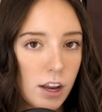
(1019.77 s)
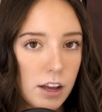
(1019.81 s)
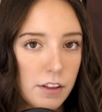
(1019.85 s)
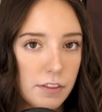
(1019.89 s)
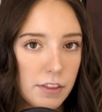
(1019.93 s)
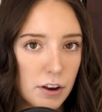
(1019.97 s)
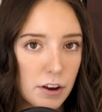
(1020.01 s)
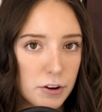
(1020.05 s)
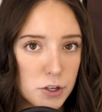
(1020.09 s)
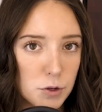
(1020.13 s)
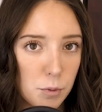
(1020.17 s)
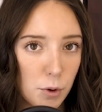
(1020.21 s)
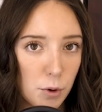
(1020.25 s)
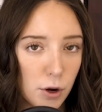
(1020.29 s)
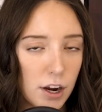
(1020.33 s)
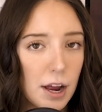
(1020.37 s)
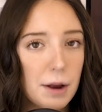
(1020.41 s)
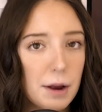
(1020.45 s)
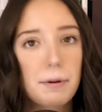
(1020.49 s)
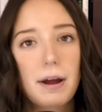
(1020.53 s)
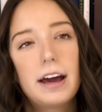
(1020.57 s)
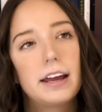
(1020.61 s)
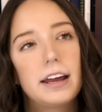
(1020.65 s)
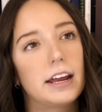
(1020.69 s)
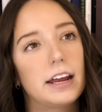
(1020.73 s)
There's a book I
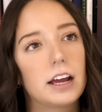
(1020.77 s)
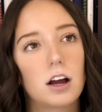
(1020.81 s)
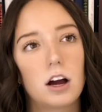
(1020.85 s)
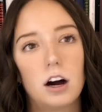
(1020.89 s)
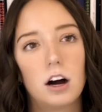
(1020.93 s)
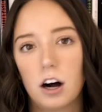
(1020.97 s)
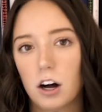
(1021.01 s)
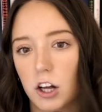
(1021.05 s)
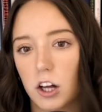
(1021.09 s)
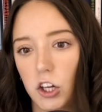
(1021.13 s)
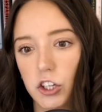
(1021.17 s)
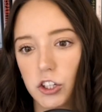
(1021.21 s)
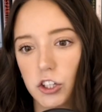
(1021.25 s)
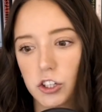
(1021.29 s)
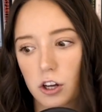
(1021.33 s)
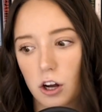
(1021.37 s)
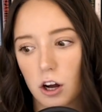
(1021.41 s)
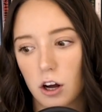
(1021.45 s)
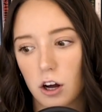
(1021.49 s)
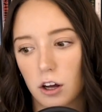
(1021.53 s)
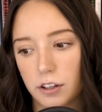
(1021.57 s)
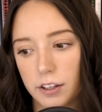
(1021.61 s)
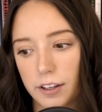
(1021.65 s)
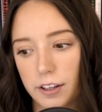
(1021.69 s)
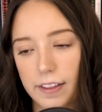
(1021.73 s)
read in college
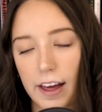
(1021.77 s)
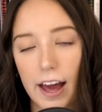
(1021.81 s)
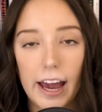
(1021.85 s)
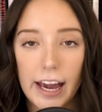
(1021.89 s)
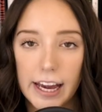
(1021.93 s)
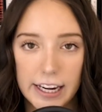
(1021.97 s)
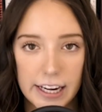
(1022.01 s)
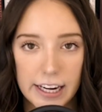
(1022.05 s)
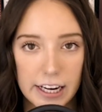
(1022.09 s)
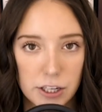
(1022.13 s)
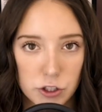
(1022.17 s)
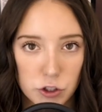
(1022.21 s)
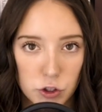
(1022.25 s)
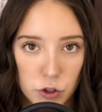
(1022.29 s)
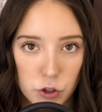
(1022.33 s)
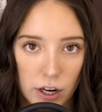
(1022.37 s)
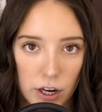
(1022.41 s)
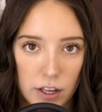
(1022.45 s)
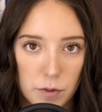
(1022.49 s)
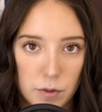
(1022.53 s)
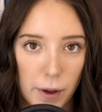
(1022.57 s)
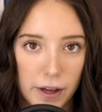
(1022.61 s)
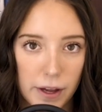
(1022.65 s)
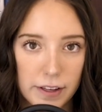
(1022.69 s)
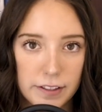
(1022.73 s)
called That Hideous
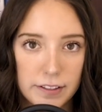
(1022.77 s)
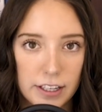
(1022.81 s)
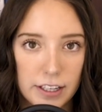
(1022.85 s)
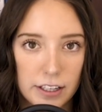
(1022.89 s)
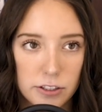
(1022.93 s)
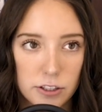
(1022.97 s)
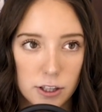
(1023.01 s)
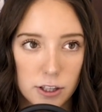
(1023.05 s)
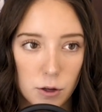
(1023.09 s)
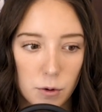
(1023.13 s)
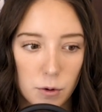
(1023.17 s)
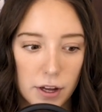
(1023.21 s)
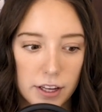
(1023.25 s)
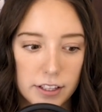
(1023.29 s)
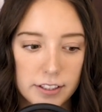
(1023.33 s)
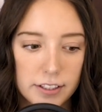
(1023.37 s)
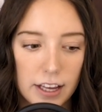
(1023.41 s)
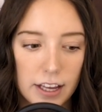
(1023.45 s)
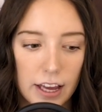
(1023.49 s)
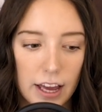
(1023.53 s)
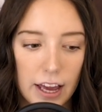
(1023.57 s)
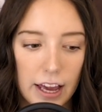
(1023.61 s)
Strength by C.S. Lewis.